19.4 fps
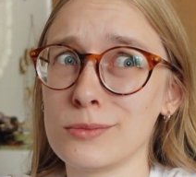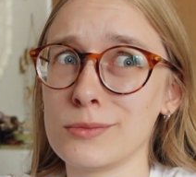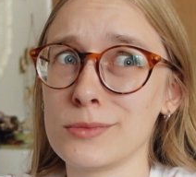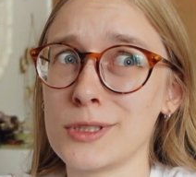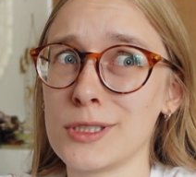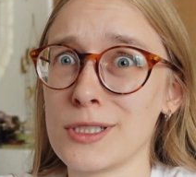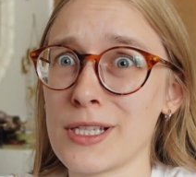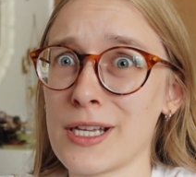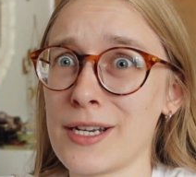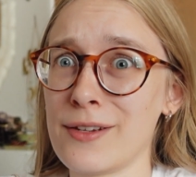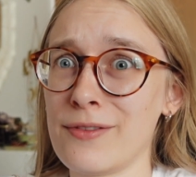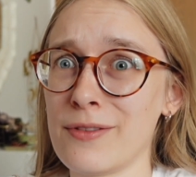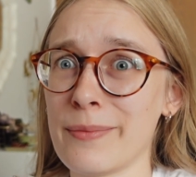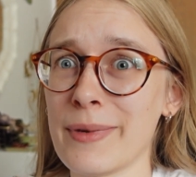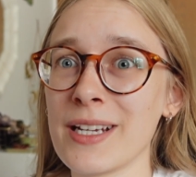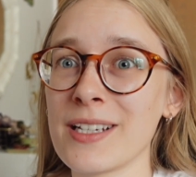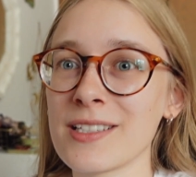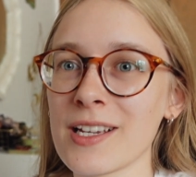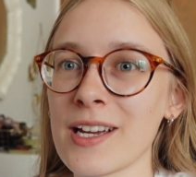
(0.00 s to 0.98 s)
does that even
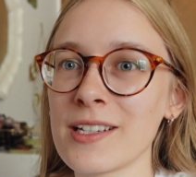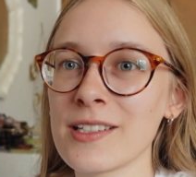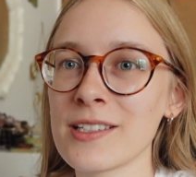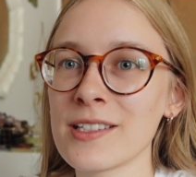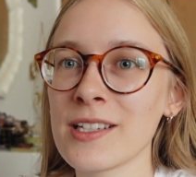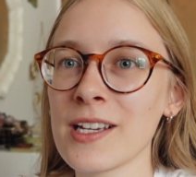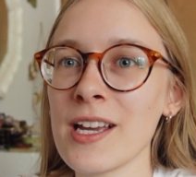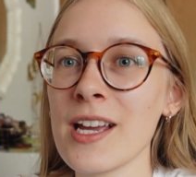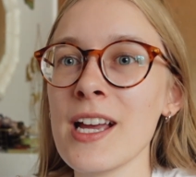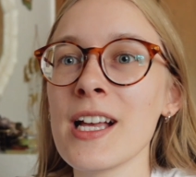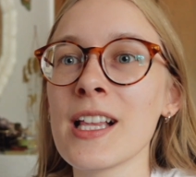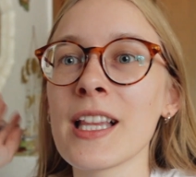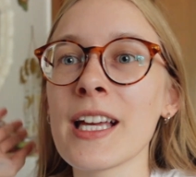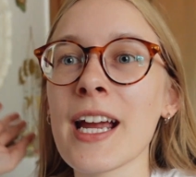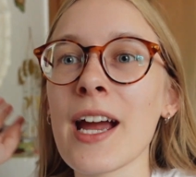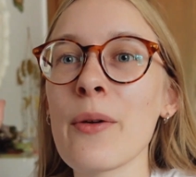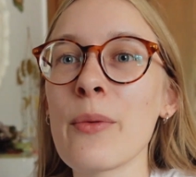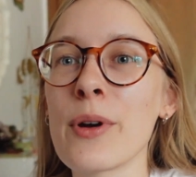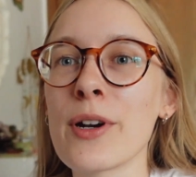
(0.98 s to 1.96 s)
make sense?
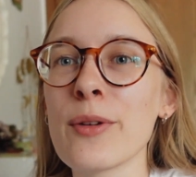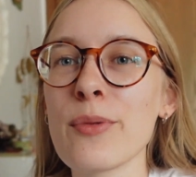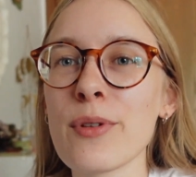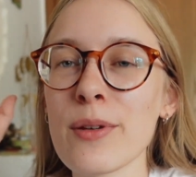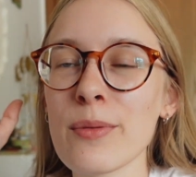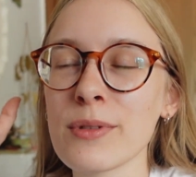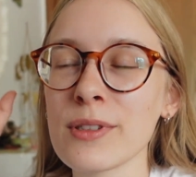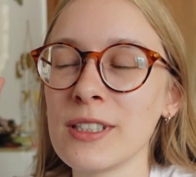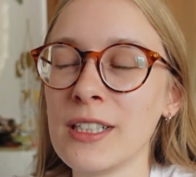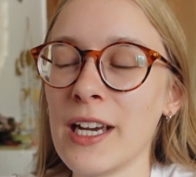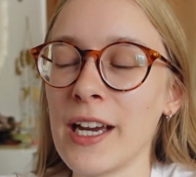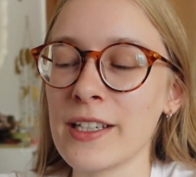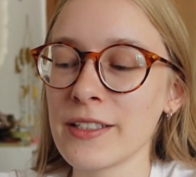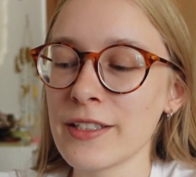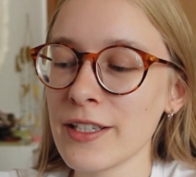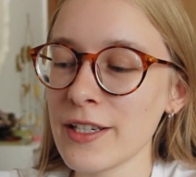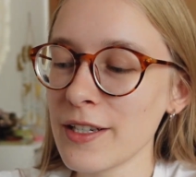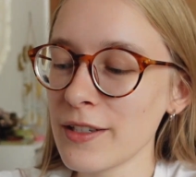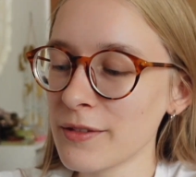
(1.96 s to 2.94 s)
Like, I want to be able to
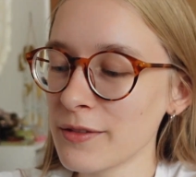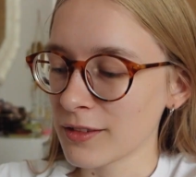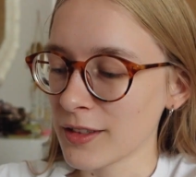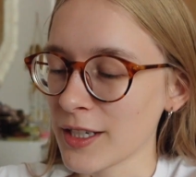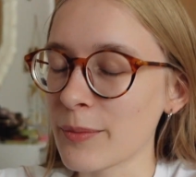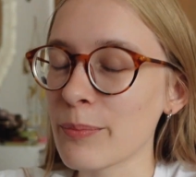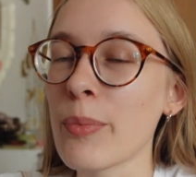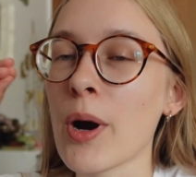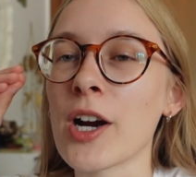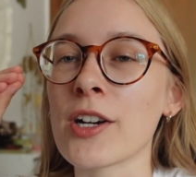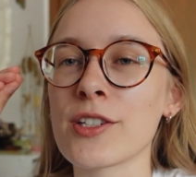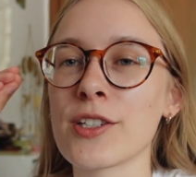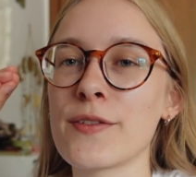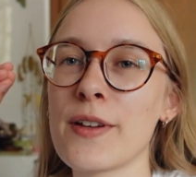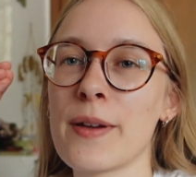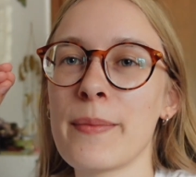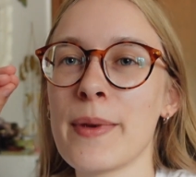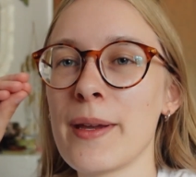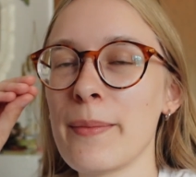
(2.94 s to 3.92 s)
guess it, like parts
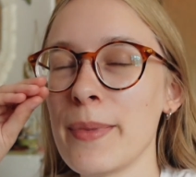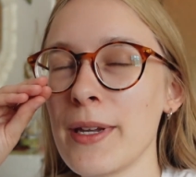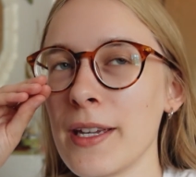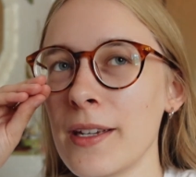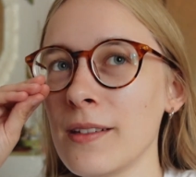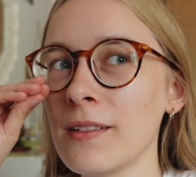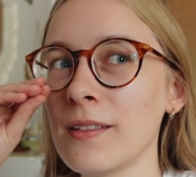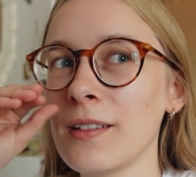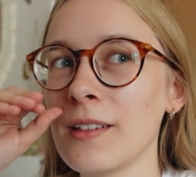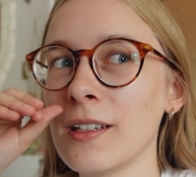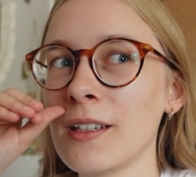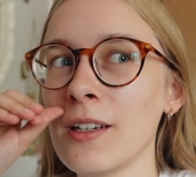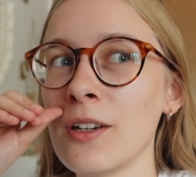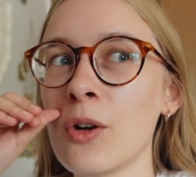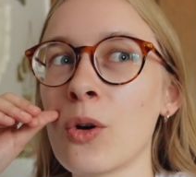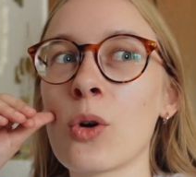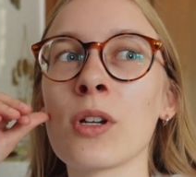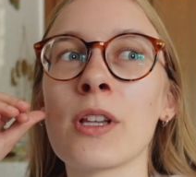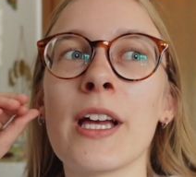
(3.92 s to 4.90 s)
of it maybe.
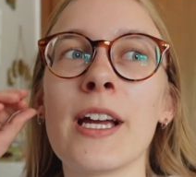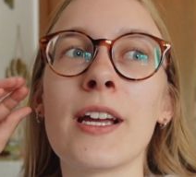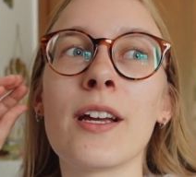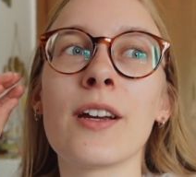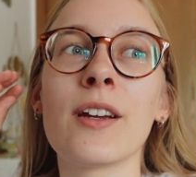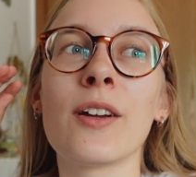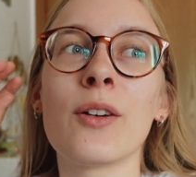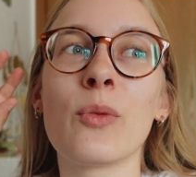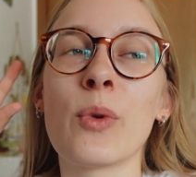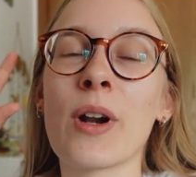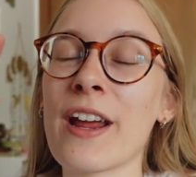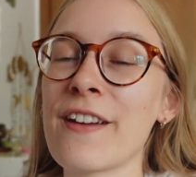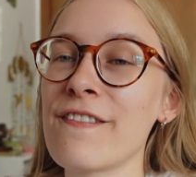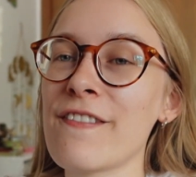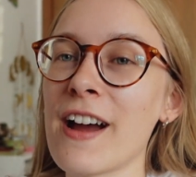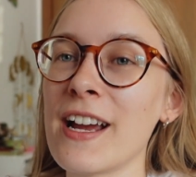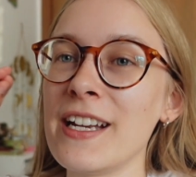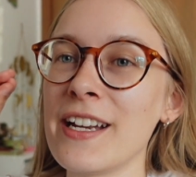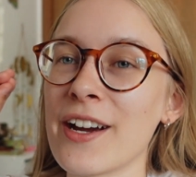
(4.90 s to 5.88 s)
Or like, when I
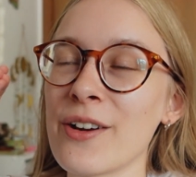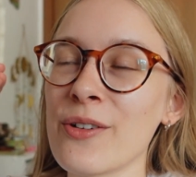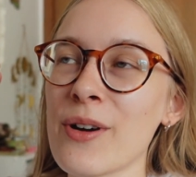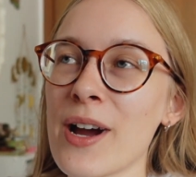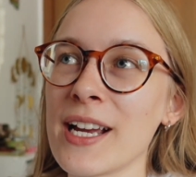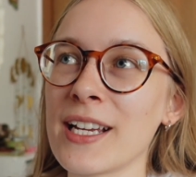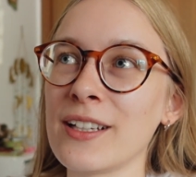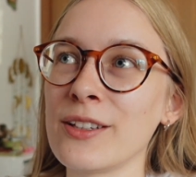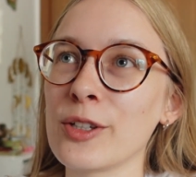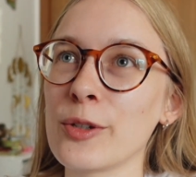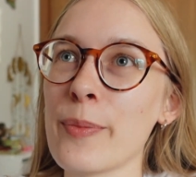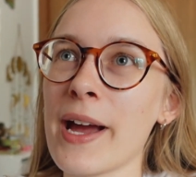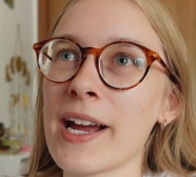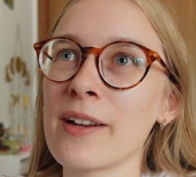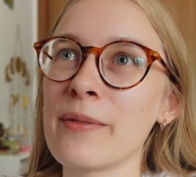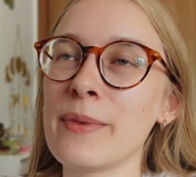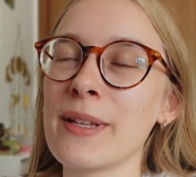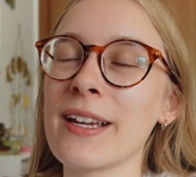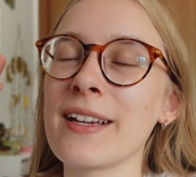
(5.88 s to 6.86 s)
find out, I can look
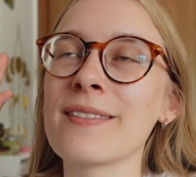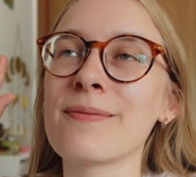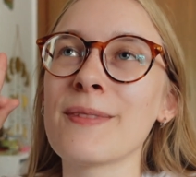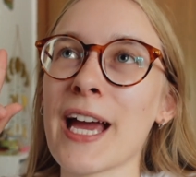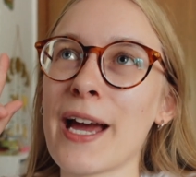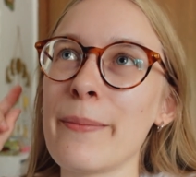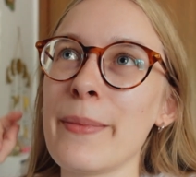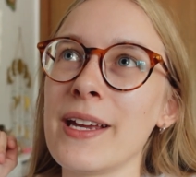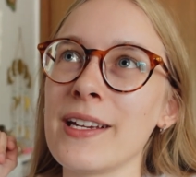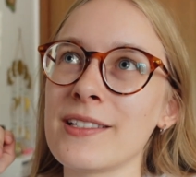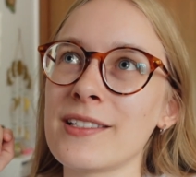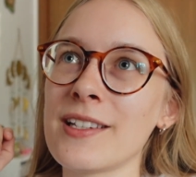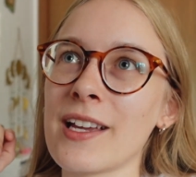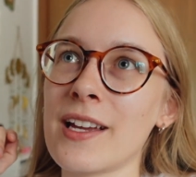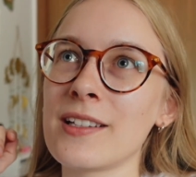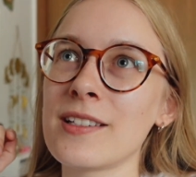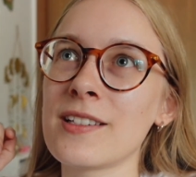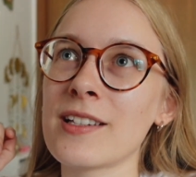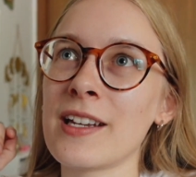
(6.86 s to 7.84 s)
back and be like, that makes
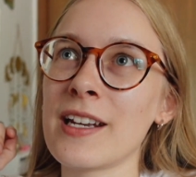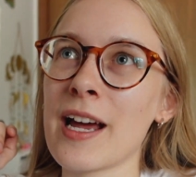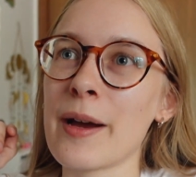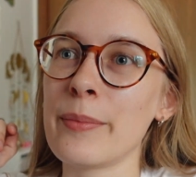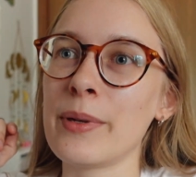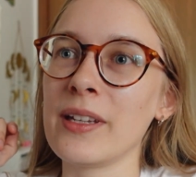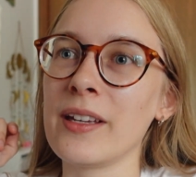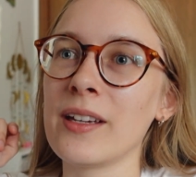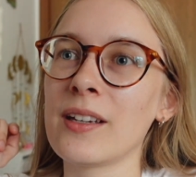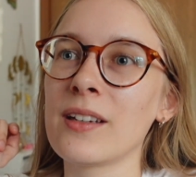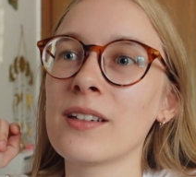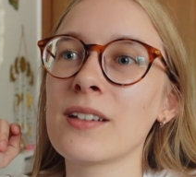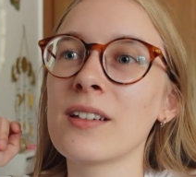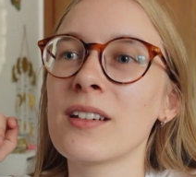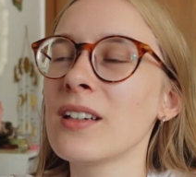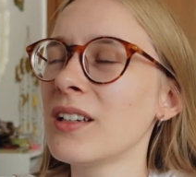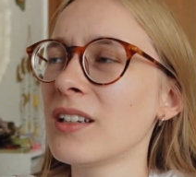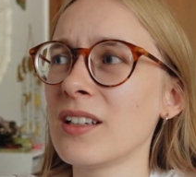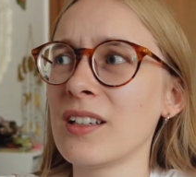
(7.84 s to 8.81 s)
sense, and not be like,
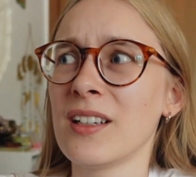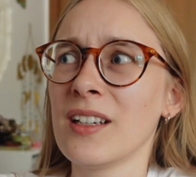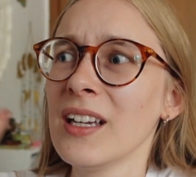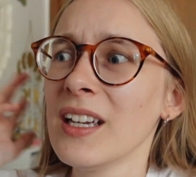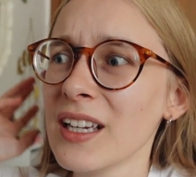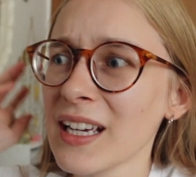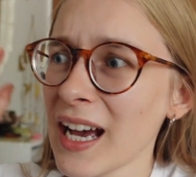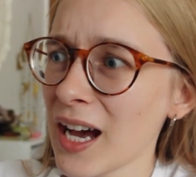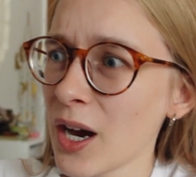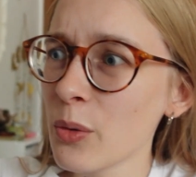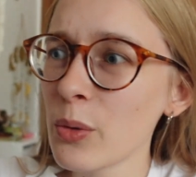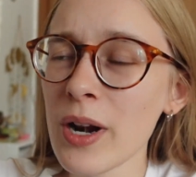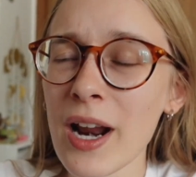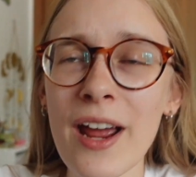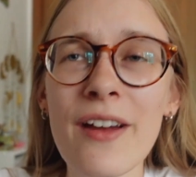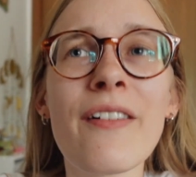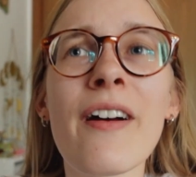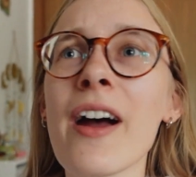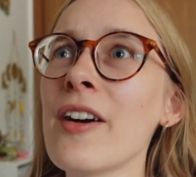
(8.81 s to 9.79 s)
how would
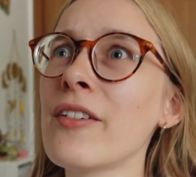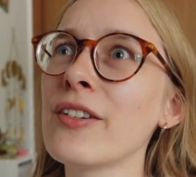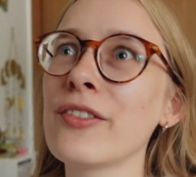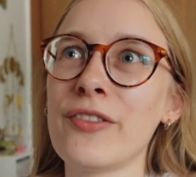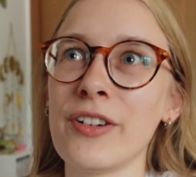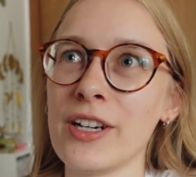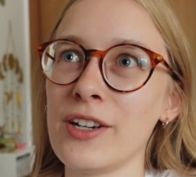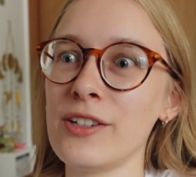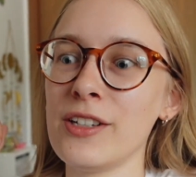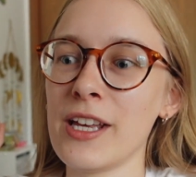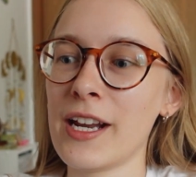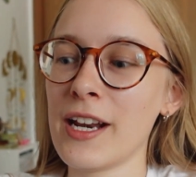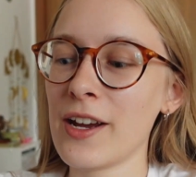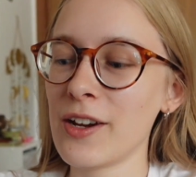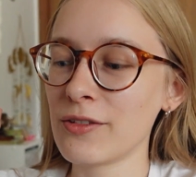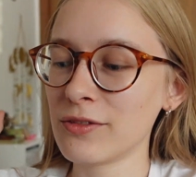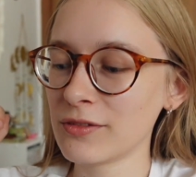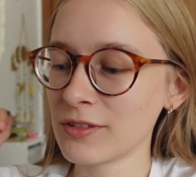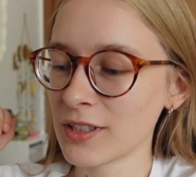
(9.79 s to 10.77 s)
I have ever figured that
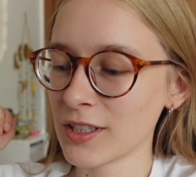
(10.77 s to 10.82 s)
out?